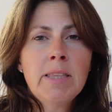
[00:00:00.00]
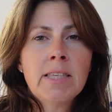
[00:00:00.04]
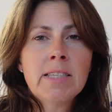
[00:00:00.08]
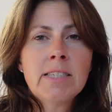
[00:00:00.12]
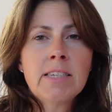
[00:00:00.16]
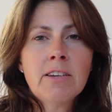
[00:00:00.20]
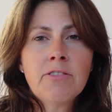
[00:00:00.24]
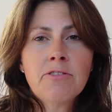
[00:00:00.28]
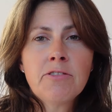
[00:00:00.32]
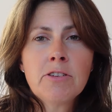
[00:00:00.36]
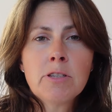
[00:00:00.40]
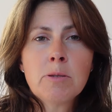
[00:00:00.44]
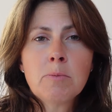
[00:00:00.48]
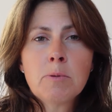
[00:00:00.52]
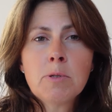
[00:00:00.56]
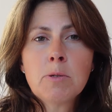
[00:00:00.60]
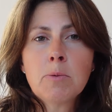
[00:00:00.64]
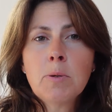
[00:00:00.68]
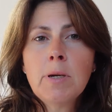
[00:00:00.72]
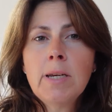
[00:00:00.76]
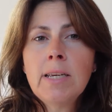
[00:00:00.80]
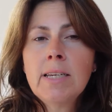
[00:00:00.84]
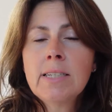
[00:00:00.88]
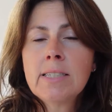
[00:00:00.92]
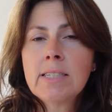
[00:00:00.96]
the difference
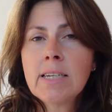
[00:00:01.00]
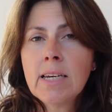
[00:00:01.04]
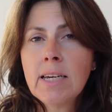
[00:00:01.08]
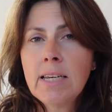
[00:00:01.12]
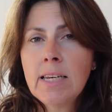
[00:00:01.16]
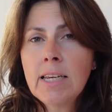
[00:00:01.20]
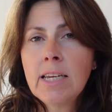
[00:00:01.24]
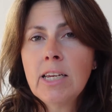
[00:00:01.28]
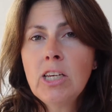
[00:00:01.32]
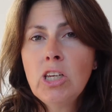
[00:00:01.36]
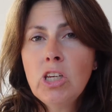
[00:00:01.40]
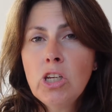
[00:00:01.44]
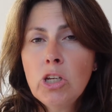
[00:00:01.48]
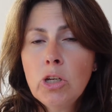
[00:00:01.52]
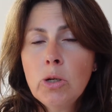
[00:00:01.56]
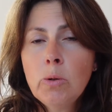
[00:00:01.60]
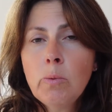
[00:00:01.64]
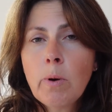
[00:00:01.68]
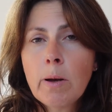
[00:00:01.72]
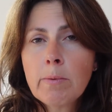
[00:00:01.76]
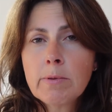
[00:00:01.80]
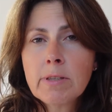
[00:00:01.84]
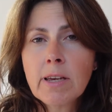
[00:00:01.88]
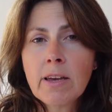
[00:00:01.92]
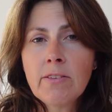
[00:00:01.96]
between turning new
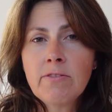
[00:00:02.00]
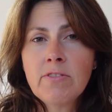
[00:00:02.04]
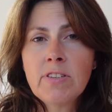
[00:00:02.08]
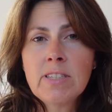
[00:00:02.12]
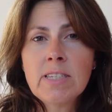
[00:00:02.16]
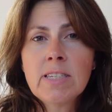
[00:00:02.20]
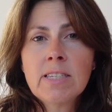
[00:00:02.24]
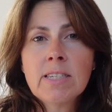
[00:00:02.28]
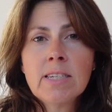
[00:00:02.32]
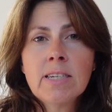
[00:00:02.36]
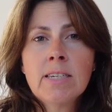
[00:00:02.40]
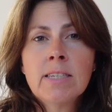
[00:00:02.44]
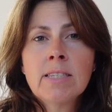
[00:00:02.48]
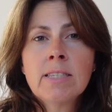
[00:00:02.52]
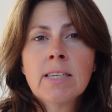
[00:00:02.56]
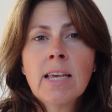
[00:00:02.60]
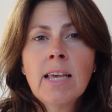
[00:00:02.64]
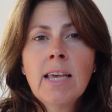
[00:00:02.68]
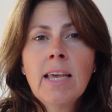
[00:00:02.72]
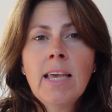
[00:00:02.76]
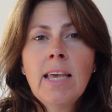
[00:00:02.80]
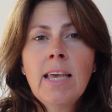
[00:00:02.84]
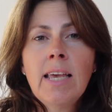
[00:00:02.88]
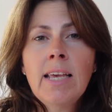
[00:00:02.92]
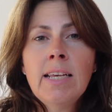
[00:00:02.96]
website visitors
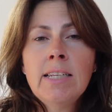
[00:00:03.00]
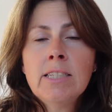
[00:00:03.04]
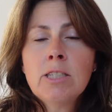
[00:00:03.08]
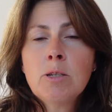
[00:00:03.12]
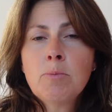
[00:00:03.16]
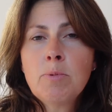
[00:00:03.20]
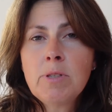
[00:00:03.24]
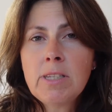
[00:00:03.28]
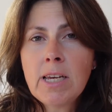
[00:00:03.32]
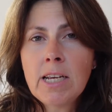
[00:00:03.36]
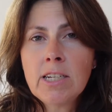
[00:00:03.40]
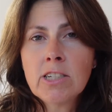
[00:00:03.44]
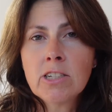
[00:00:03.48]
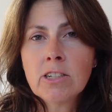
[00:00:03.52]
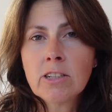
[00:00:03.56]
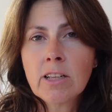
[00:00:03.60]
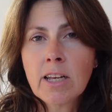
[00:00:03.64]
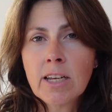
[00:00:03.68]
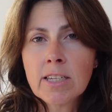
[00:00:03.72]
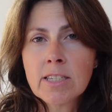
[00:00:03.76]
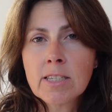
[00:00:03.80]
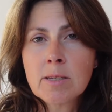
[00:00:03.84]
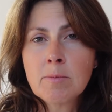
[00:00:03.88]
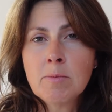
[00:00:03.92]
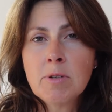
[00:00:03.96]
into potential
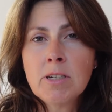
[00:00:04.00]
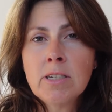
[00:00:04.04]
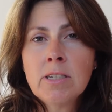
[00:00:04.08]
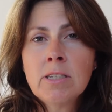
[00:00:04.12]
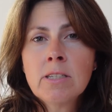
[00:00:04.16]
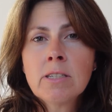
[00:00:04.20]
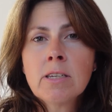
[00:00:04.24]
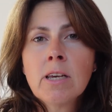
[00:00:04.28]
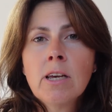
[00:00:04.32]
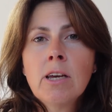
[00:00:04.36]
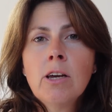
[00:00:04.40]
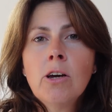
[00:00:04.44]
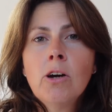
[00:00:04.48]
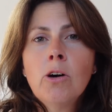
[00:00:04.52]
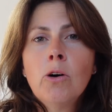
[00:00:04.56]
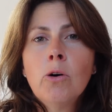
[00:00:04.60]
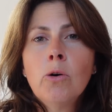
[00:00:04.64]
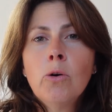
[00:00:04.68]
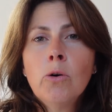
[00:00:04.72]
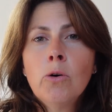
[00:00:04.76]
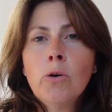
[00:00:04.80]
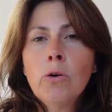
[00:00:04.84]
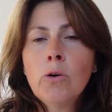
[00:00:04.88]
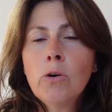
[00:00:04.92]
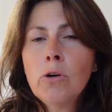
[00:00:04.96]
customers
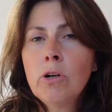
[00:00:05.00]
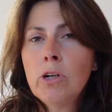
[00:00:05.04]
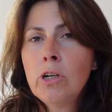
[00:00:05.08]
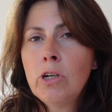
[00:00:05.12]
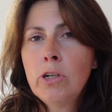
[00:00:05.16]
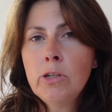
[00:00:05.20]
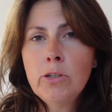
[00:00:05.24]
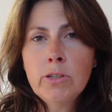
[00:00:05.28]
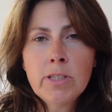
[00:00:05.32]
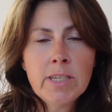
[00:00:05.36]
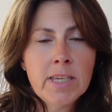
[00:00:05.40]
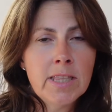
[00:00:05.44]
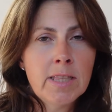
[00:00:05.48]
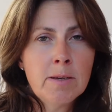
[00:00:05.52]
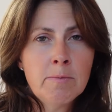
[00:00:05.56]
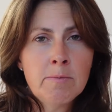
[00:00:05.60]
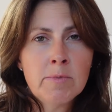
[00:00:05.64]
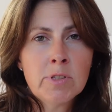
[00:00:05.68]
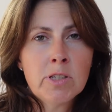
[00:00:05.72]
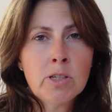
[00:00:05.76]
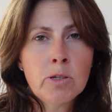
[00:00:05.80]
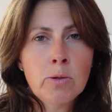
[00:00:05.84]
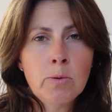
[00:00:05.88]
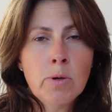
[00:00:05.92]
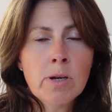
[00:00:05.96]
or losing
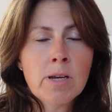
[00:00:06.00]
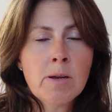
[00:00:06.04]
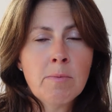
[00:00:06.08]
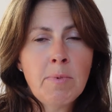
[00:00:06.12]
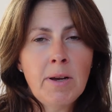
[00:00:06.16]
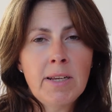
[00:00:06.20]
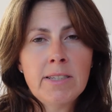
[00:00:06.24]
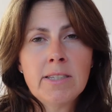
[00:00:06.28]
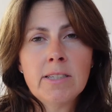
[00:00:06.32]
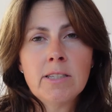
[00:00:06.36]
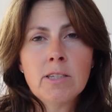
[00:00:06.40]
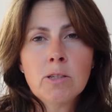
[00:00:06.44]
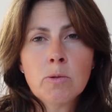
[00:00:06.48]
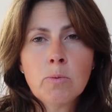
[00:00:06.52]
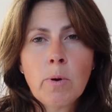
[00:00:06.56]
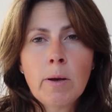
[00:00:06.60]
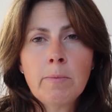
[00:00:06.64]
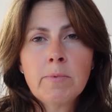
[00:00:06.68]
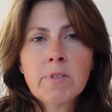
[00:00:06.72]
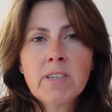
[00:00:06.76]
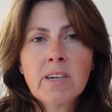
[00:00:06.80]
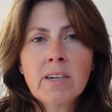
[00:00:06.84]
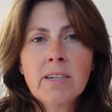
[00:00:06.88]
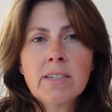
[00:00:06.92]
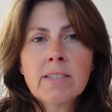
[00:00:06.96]
them to a competitor's
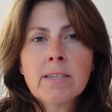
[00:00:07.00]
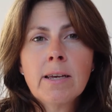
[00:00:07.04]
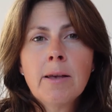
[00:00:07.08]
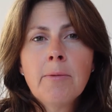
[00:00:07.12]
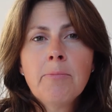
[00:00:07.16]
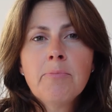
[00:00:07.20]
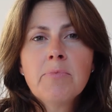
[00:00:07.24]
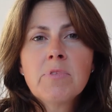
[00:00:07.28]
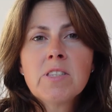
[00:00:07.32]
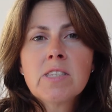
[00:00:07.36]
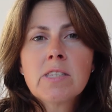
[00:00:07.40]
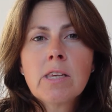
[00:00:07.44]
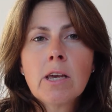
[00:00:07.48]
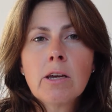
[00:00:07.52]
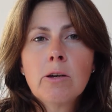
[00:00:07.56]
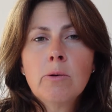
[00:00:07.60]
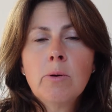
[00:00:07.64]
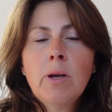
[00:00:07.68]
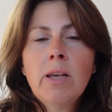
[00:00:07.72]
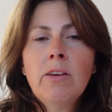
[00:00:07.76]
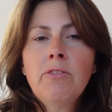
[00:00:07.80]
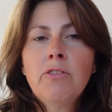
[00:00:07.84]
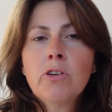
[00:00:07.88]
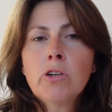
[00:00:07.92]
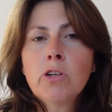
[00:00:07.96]
website. So
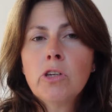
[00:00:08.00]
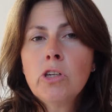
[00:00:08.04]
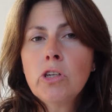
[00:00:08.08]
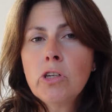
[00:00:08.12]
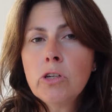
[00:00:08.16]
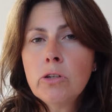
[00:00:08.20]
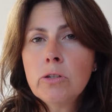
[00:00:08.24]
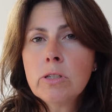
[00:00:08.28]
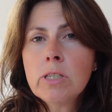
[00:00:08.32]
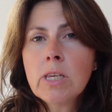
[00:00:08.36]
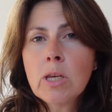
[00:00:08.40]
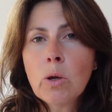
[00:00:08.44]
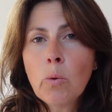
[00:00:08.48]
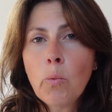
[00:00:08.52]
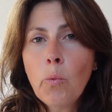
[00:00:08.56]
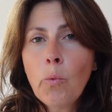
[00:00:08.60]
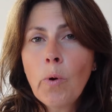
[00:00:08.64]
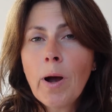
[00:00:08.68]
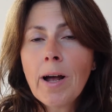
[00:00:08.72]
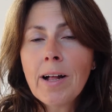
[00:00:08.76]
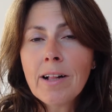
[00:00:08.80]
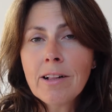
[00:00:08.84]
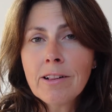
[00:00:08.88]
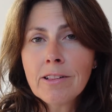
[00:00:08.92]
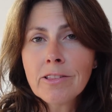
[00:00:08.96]
if you're using
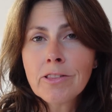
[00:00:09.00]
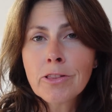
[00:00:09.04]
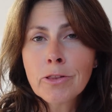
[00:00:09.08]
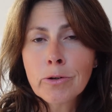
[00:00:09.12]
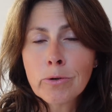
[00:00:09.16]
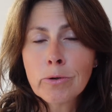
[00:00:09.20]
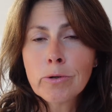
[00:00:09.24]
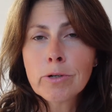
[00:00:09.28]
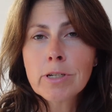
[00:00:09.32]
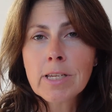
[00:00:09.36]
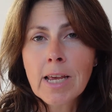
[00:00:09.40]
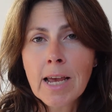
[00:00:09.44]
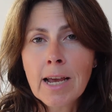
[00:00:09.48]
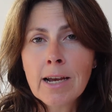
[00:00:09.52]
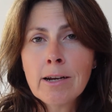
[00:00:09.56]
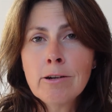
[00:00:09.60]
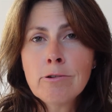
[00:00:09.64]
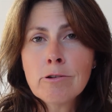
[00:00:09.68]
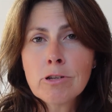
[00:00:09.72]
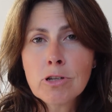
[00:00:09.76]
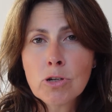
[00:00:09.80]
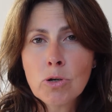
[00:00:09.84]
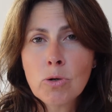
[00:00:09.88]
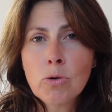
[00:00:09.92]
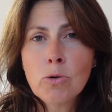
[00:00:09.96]
well thought
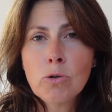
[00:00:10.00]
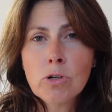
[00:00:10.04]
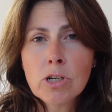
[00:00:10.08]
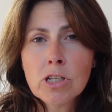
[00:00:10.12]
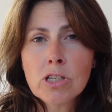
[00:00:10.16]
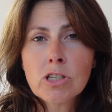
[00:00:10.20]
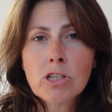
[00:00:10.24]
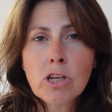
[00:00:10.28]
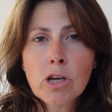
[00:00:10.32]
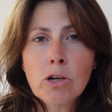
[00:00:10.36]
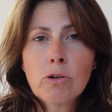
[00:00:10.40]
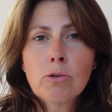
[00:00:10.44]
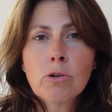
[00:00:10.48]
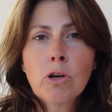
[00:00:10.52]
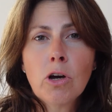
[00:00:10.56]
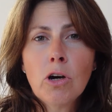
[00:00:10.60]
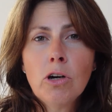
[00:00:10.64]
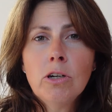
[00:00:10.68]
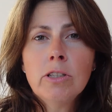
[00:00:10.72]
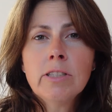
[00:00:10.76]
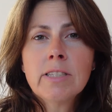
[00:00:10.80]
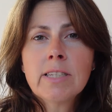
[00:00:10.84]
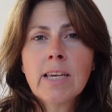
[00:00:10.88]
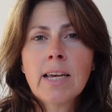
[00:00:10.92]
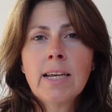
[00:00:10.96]
out Cornerstone
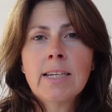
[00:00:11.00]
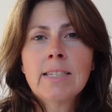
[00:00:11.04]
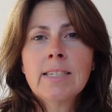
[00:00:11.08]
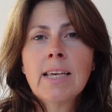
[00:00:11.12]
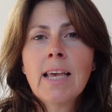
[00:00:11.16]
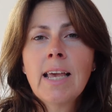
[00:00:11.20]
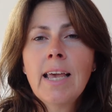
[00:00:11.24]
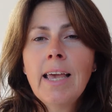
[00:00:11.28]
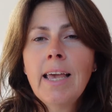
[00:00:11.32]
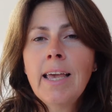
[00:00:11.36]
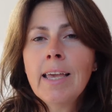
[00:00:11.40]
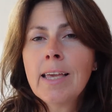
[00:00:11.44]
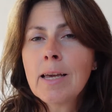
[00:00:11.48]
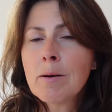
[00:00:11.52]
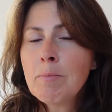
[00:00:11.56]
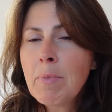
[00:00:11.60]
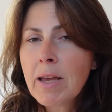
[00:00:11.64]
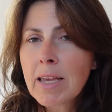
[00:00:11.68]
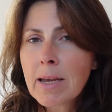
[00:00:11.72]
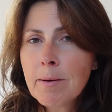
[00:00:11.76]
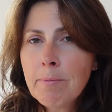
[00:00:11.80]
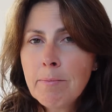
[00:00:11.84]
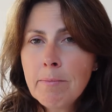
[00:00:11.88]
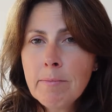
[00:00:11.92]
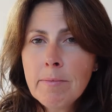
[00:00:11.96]
content, it can
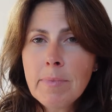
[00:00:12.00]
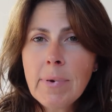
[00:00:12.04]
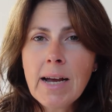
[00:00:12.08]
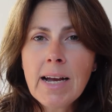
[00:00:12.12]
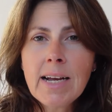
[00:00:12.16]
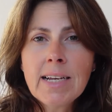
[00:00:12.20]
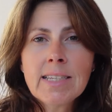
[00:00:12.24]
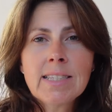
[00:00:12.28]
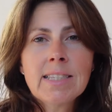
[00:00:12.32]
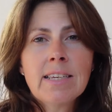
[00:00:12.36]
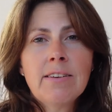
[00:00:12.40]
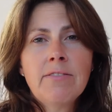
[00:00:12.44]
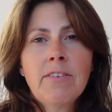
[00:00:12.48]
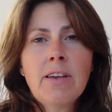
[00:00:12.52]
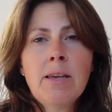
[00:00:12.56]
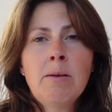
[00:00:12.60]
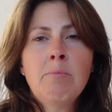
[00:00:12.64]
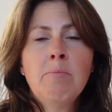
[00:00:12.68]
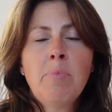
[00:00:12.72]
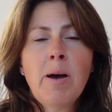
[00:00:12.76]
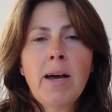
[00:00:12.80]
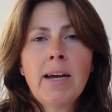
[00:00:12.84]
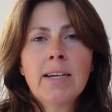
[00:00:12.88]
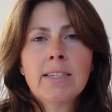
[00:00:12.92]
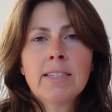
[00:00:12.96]
make a massive
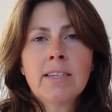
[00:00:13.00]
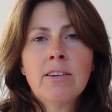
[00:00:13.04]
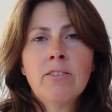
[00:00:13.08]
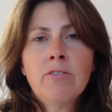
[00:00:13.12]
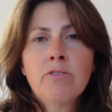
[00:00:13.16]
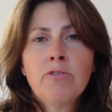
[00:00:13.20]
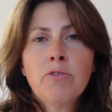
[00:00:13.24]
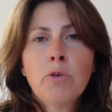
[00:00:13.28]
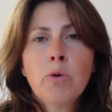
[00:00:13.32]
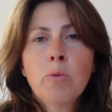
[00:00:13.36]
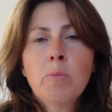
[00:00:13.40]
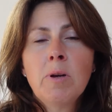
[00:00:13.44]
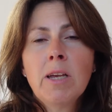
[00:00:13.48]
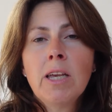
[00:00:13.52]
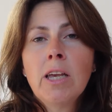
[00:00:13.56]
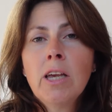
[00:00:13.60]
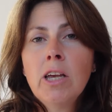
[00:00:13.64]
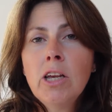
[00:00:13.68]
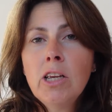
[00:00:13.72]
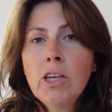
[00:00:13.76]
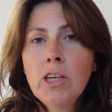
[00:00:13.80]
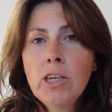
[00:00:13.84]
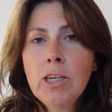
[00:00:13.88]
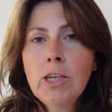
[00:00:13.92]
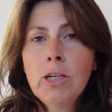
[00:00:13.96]
impact in informing
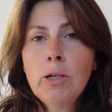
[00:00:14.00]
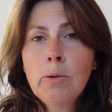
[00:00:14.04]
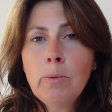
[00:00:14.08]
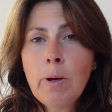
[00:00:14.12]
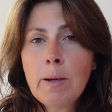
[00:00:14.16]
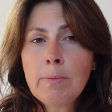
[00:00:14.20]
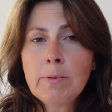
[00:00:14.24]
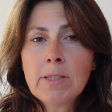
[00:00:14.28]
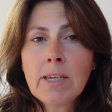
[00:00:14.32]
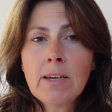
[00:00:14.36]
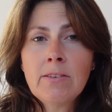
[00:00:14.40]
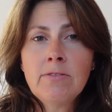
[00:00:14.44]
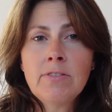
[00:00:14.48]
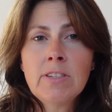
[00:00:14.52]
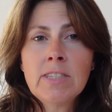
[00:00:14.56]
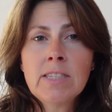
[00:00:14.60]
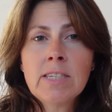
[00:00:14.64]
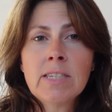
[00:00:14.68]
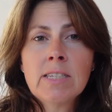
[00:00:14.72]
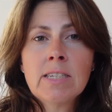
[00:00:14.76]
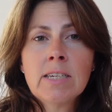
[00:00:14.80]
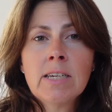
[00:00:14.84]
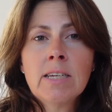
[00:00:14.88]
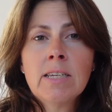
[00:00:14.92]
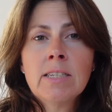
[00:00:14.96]
new website
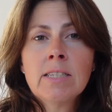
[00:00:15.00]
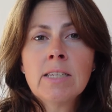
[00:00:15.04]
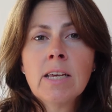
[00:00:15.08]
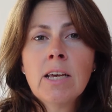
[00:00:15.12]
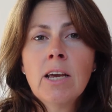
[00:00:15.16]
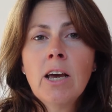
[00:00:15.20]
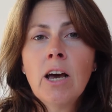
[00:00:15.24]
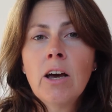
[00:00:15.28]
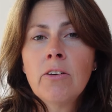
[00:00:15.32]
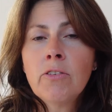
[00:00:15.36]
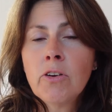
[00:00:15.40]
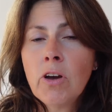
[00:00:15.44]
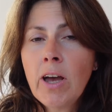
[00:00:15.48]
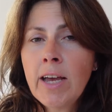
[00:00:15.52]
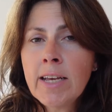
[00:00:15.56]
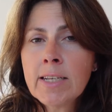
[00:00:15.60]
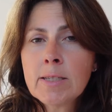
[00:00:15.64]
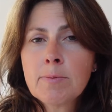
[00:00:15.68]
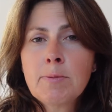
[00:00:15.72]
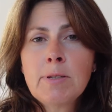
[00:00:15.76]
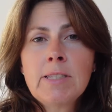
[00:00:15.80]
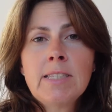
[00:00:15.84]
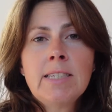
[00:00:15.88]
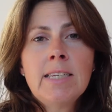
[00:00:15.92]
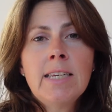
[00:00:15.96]
visitors of your
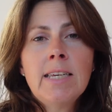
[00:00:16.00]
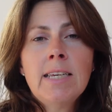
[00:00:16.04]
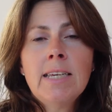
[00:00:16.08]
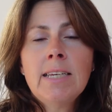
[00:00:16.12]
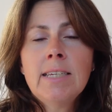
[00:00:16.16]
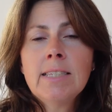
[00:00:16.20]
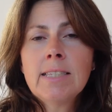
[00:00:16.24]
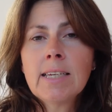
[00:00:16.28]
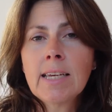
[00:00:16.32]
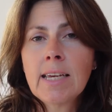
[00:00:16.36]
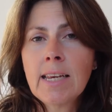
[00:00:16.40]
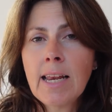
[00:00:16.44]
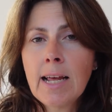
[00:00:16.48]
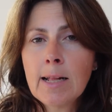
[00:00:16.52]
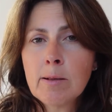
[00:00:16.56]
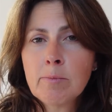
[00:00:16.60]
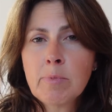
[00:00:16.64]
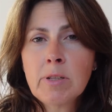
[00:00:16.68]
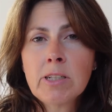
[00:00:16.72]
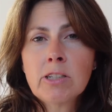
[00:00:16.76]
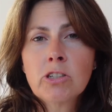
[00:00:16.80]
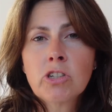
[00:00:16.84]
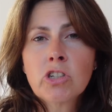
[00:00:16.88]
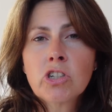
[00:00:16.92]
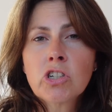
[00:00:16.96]
expertise. It can help
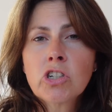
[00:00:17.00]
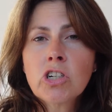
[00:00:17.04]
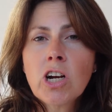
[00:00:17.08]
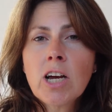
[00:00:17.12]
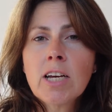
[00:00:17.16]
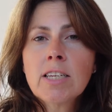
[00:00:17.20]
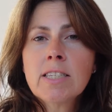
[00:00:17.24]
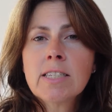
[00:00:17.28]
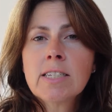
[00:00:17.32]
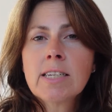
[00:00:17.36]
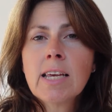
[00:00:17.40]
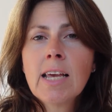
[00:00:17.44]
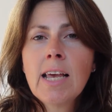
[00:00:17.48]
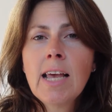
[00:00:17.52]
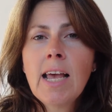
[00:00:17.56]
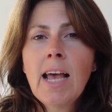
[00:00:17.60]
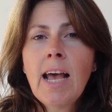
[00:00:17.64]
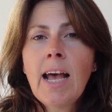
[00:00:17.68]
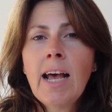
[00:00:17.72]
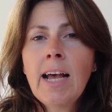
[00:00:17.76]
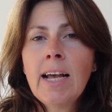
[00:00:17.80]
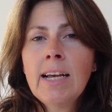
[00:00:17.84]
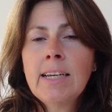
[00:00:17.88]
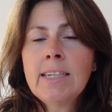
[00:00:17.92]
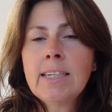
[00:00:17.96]
build trust,
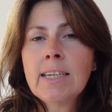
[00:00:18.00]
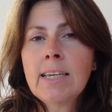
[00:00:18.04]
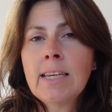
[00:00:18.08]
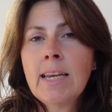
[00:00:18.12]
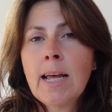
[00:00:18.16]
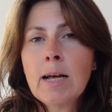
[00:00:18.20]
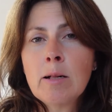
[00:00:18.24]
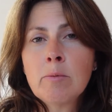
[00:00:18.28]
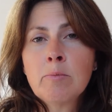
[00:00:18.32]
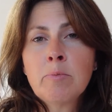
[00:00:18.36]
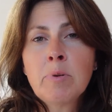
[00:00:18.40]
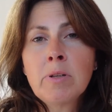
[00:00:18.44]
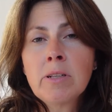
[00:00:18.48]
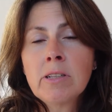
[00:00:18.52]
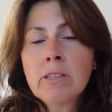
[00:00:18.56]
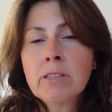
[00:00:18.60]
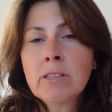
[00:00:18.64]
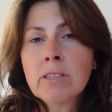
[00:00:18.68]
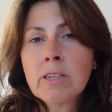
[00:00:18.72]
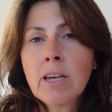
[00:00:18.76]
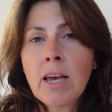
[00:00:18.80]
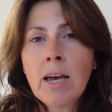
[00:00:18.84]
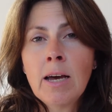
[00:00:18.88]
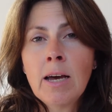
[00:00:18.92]
and it can help build